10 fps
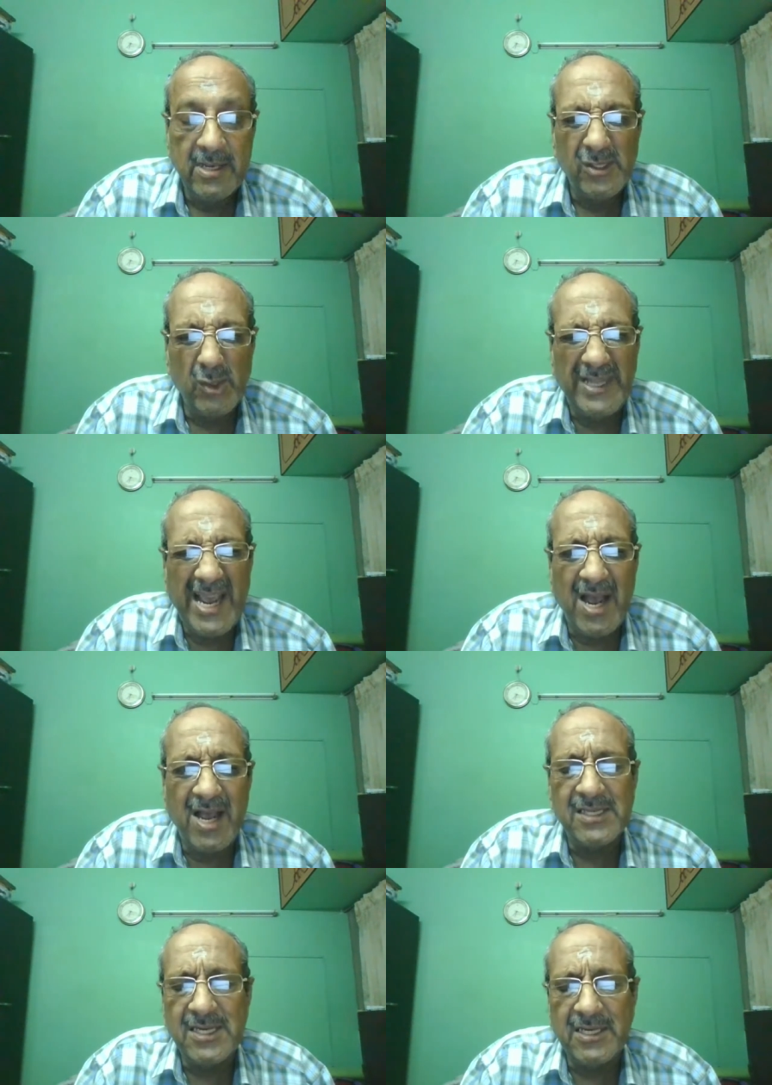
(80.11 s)
So they
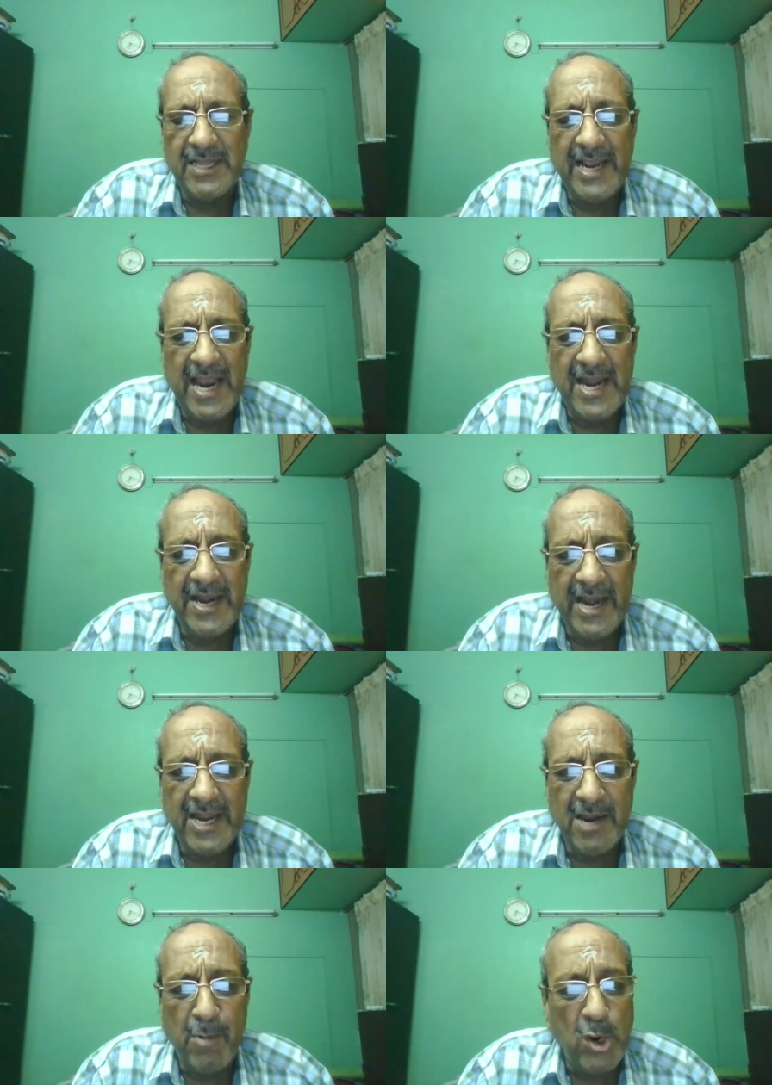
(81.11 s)
asked the
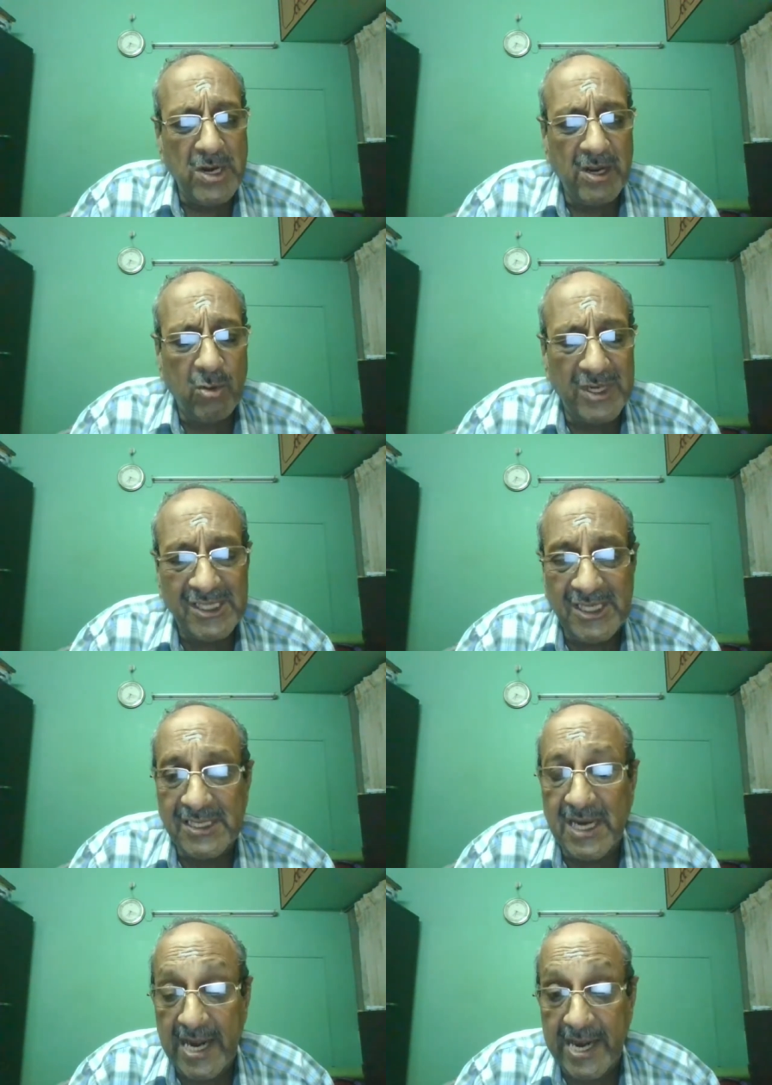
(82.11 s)
candidate about
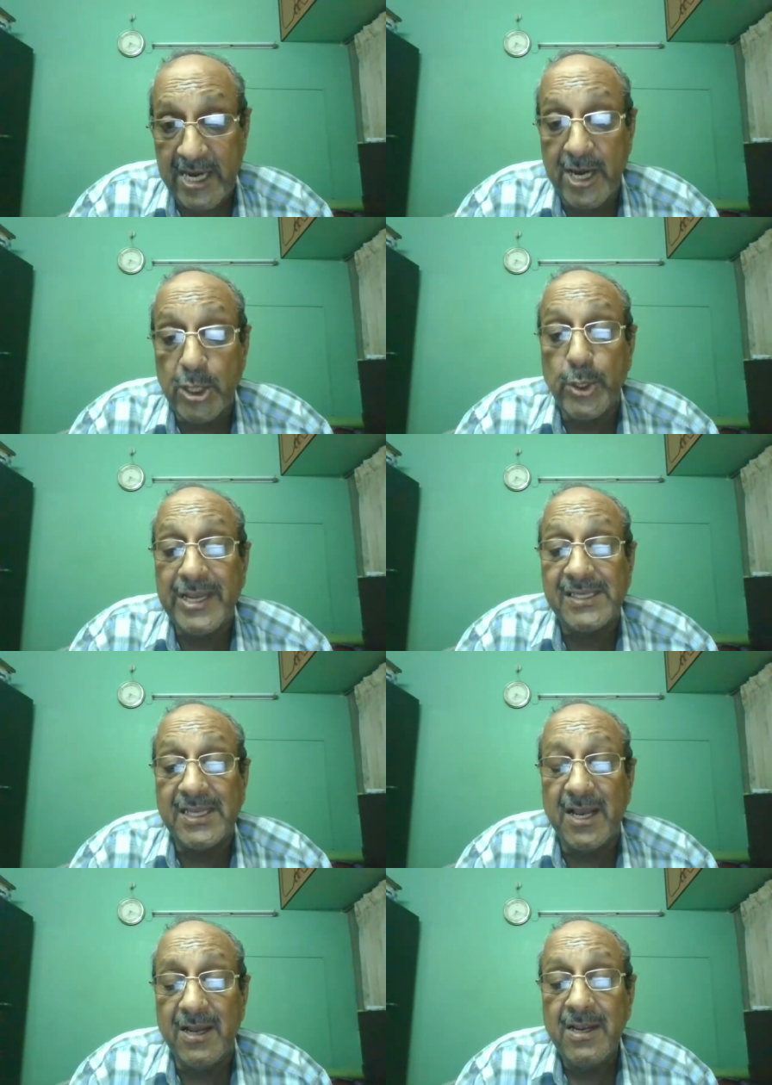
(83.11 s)
questions relating to his
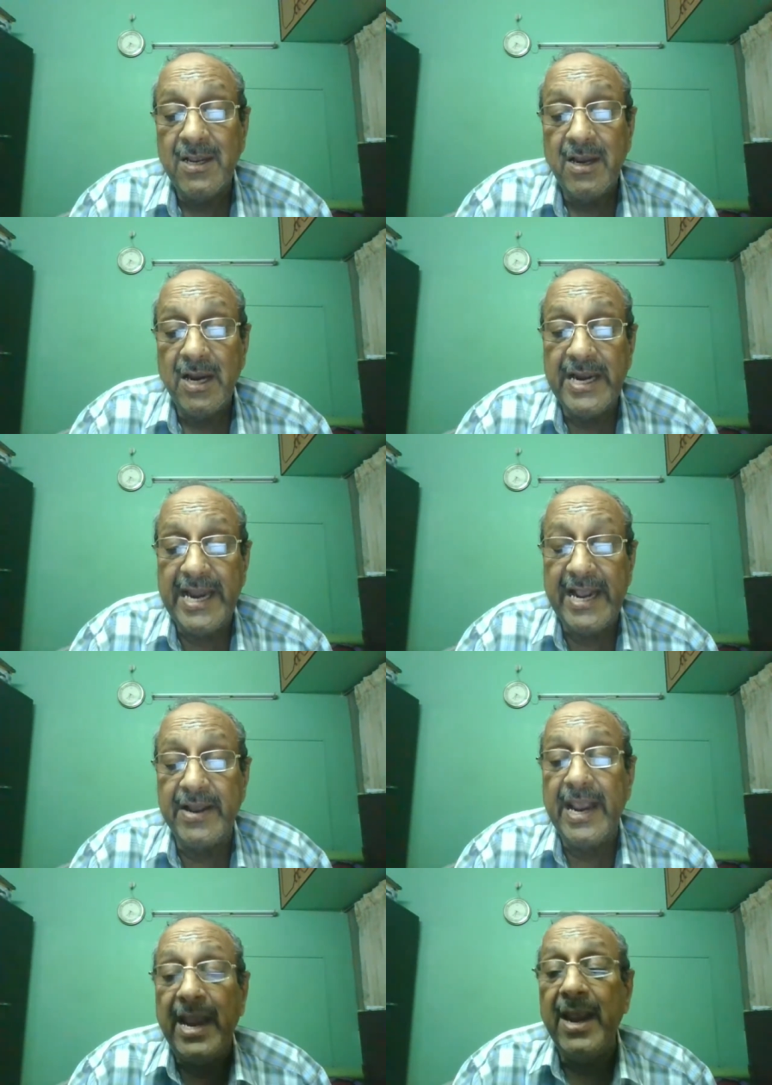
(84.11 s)

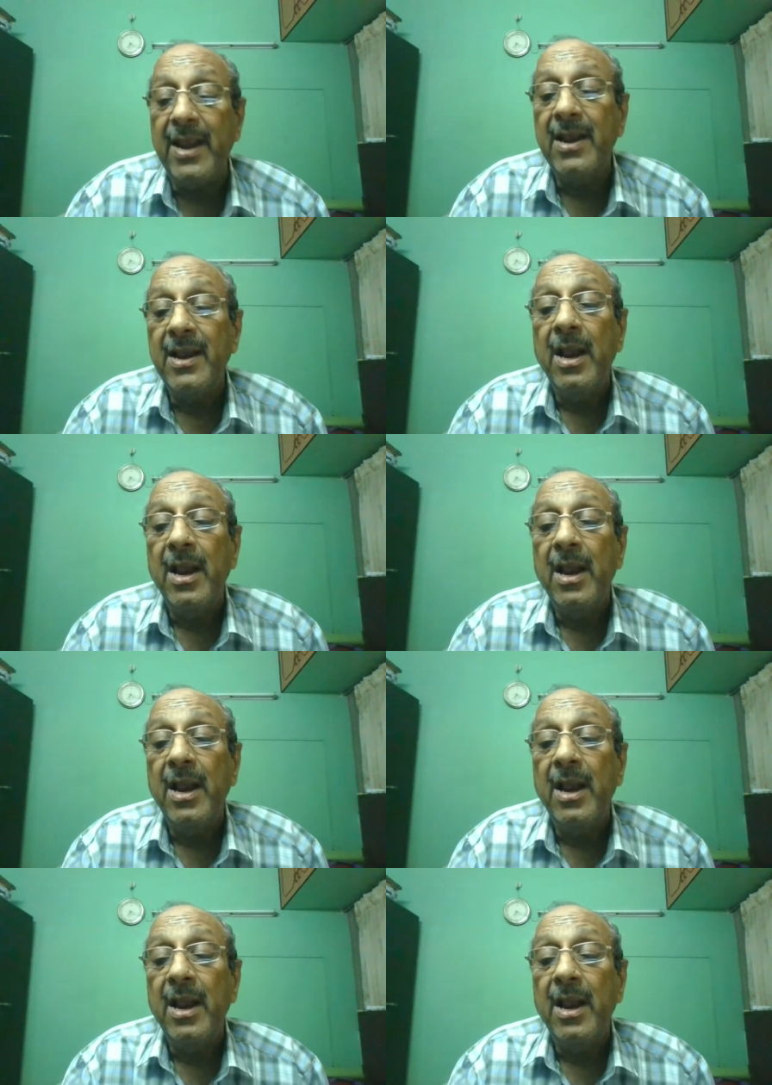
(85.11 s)
degree.